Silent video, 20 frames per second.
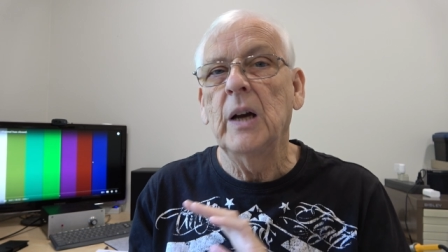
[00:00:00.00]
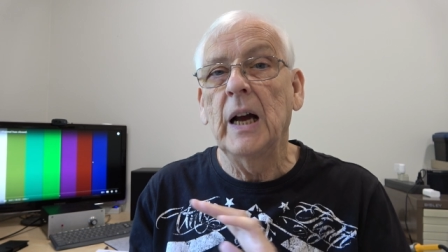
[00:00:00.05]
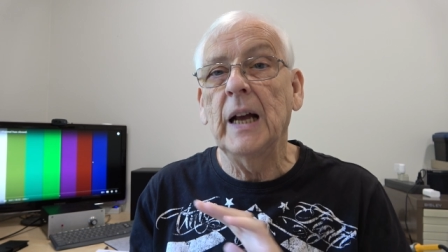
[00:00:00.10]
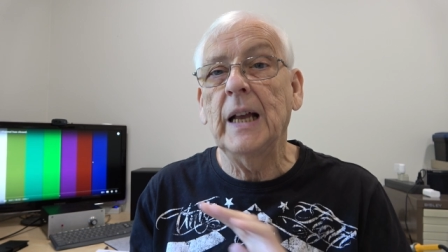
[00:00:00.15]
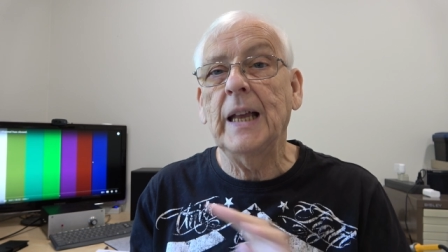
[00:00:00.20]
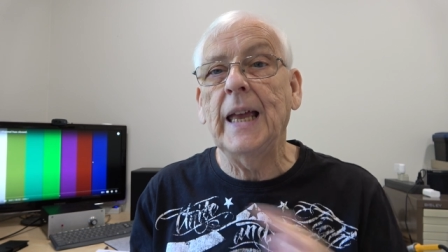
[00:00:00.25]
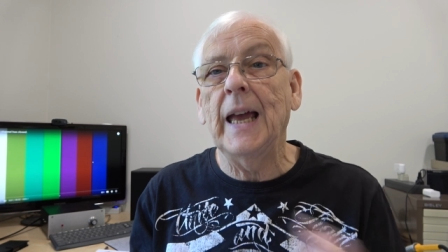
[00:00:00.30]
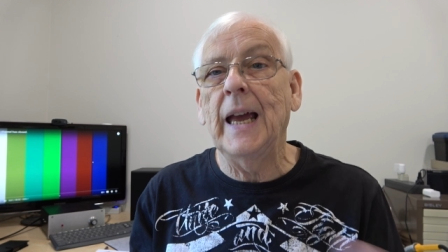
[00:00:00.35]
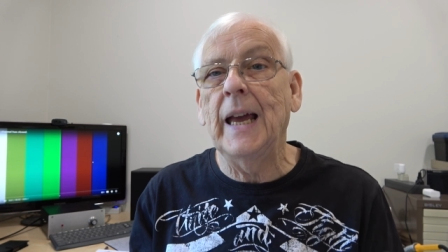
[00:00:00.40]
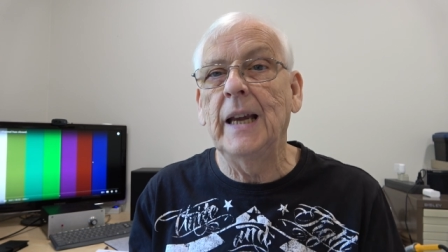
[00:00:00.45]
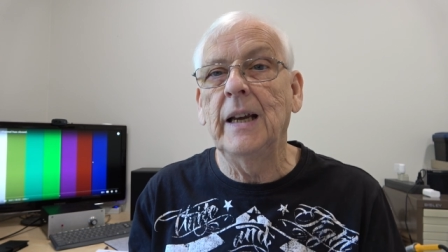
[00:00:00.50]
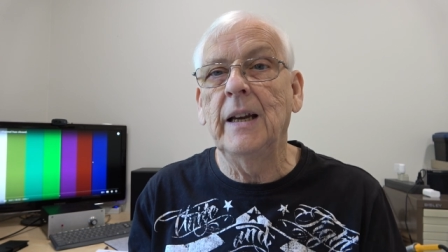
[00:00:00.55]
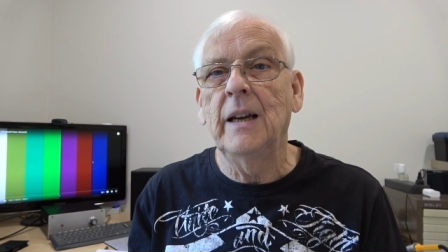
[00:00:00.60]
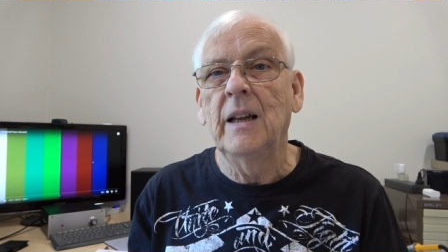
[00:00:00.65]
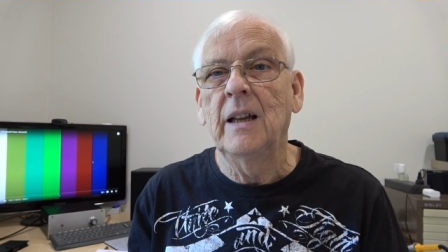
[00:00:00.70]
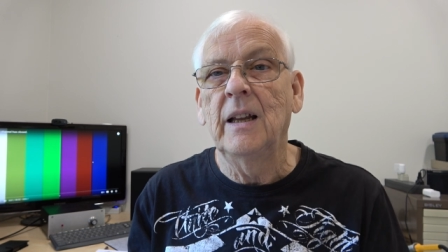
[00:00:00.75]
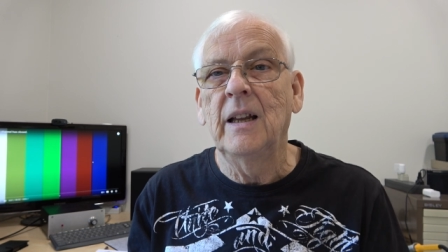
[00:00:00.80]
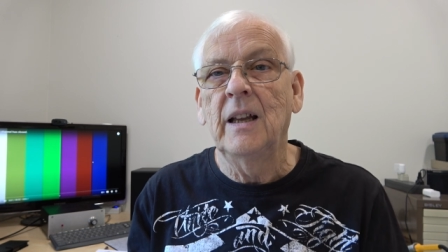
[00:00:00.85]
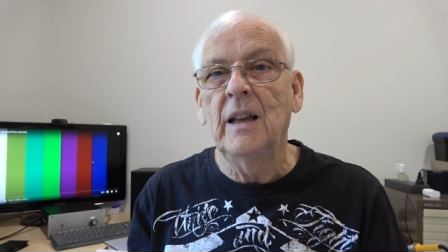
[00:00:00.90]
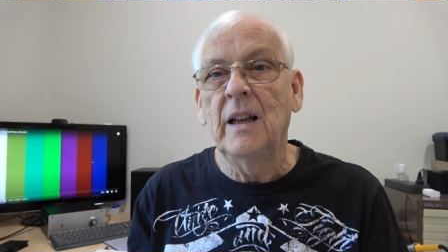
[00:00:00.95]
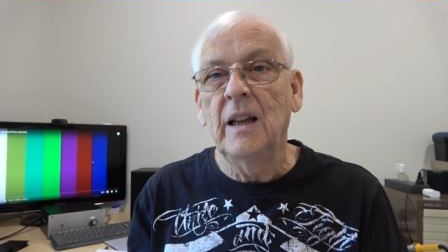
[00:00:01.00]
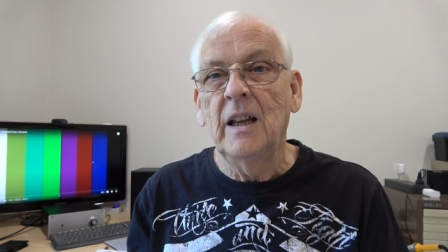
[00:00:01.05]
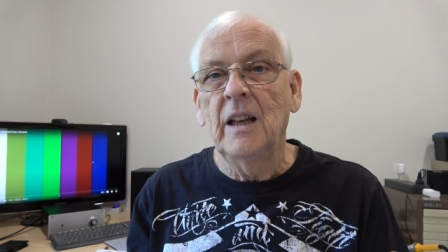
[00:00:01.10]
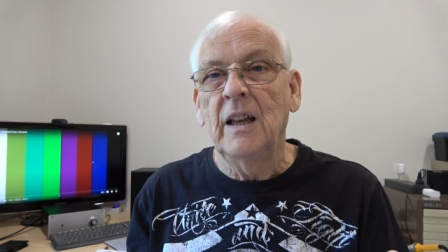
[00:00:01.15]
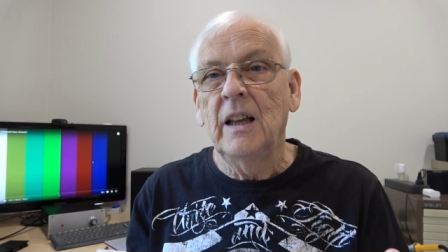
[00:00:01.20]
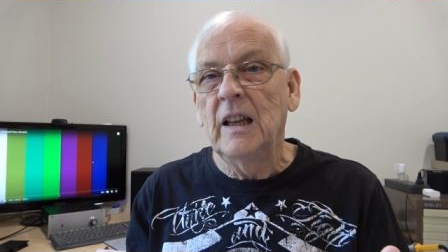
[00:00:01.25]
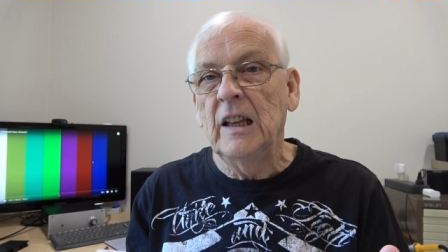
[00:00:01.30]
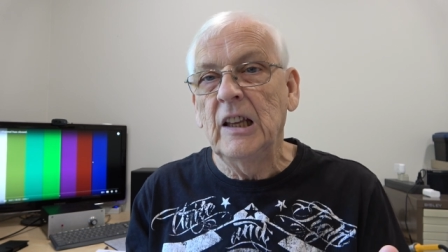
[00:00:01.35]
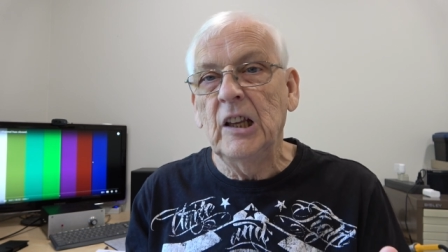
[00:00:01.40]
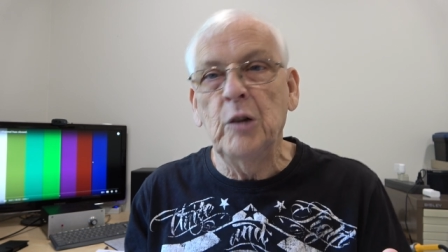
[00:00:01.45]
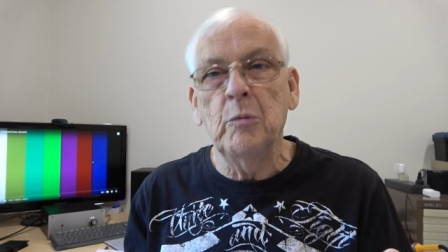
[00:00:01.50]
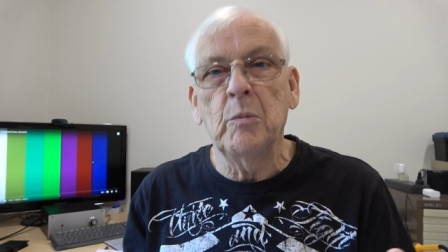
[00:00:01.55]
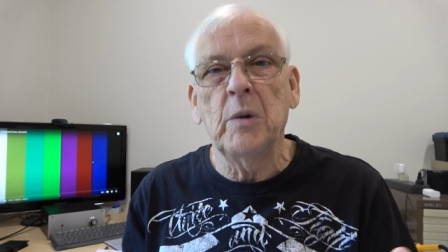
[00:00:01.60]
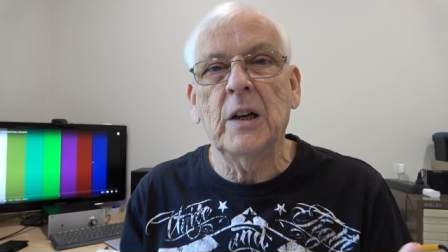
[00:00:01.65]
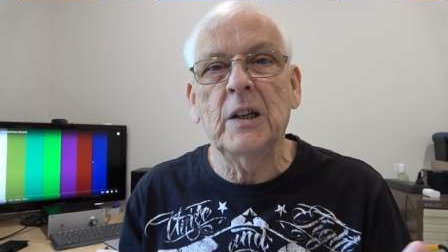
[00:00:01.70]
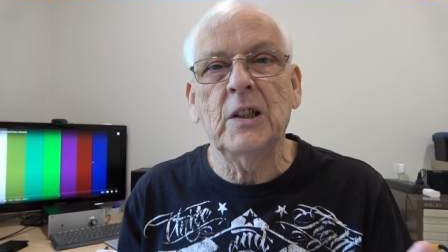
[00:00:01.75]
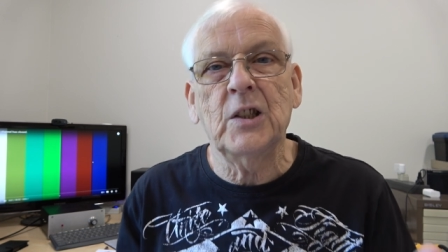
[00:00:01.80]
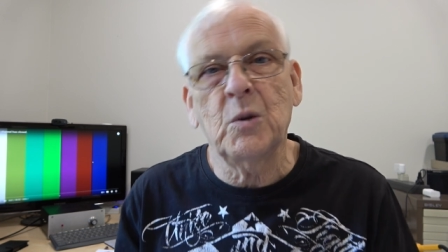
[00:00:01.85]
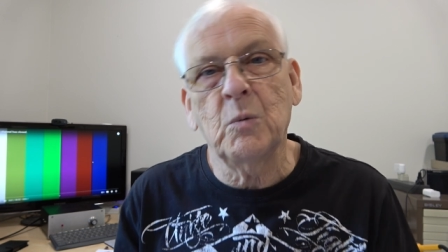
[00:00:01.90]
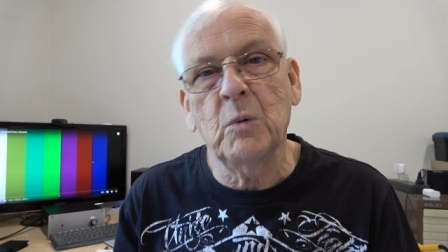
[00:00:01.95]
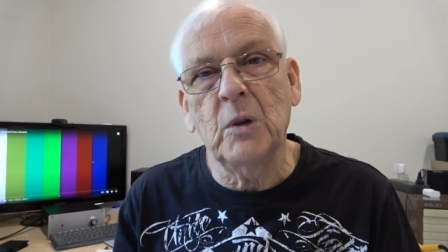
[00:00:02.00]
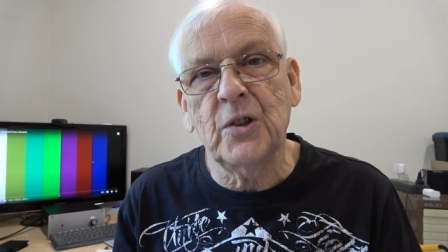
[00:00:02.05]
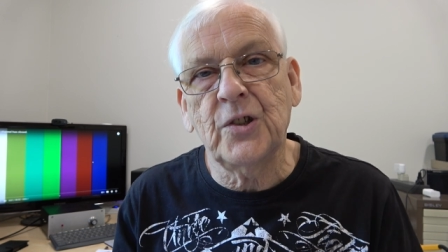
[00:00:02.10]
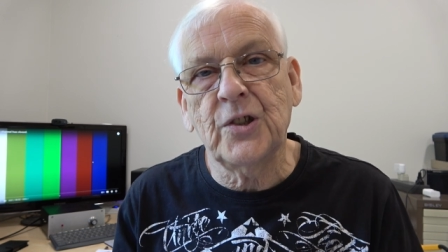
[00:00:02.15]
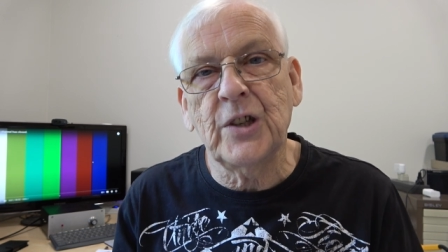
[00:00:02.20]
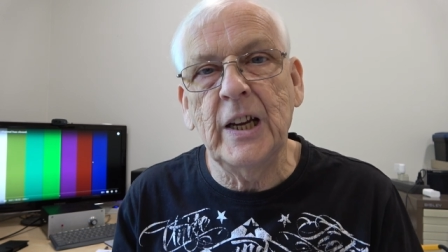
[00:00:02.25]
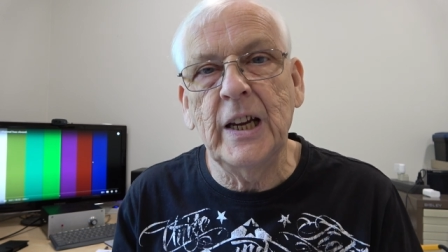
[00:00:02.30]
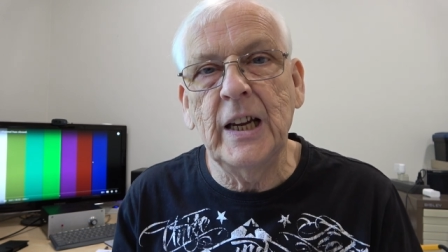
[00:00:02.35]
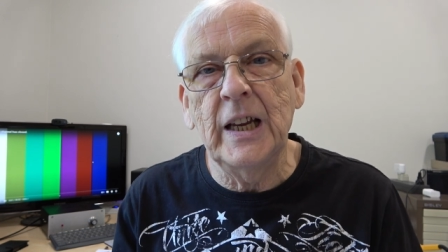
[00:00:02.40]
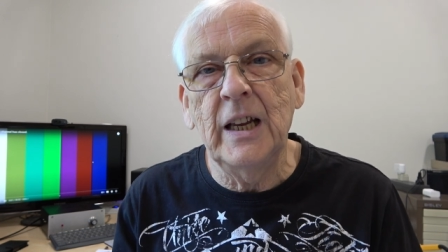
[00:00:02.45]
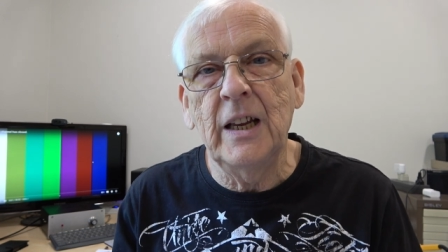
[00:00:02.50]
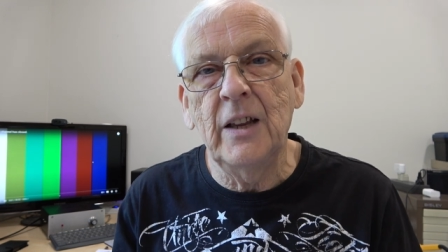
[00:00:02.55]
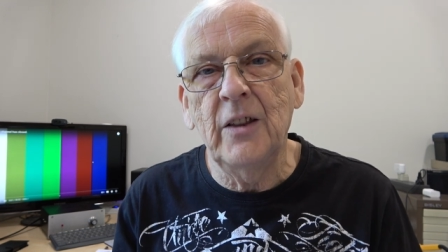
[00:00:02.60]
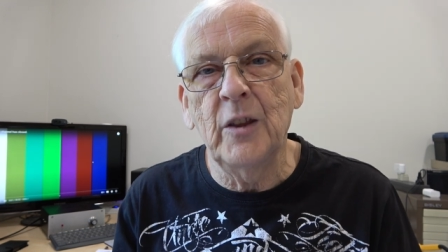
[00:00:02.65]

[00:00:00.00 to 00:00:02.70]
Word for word: again, you might as well say